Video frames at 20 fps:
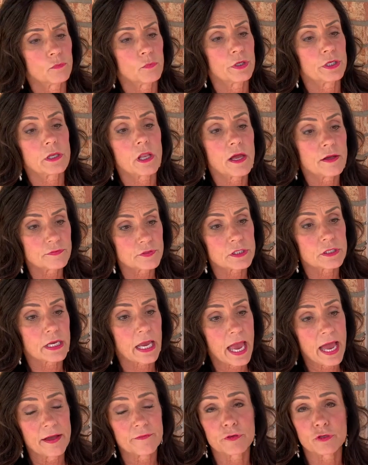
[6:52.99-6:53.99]
We'd love to
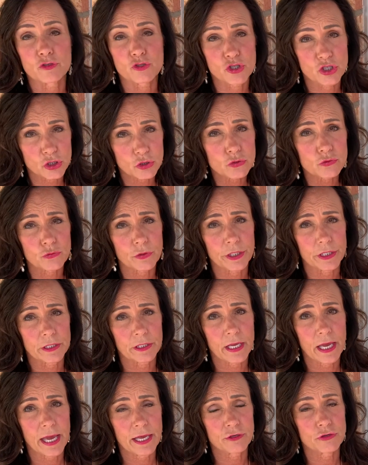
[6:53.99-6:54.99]
have your children
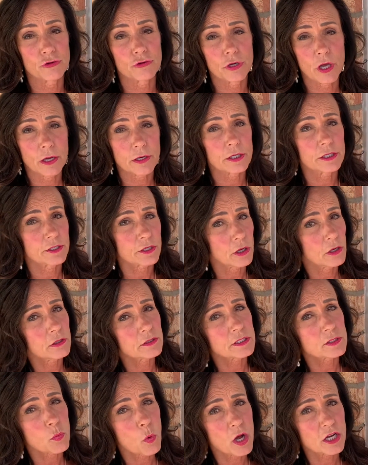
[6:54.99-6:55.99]
and your young
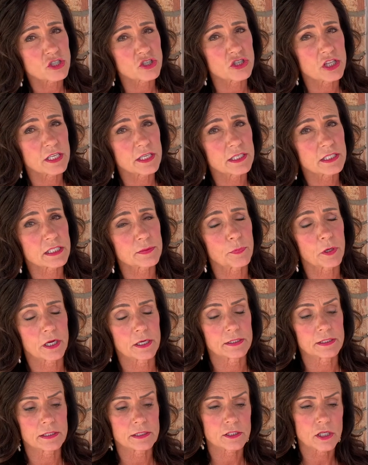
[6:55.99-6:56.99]
adults watch this
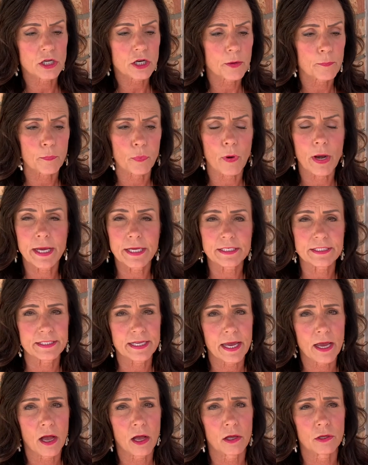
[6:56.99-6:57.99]
because it's going to break
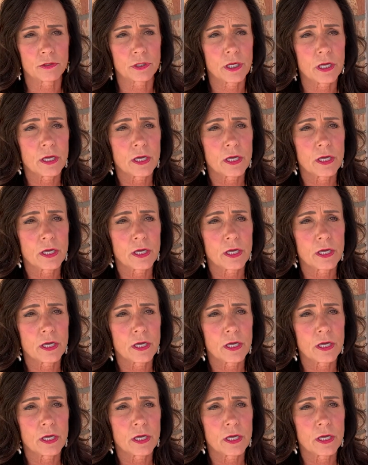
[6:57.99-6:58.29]
down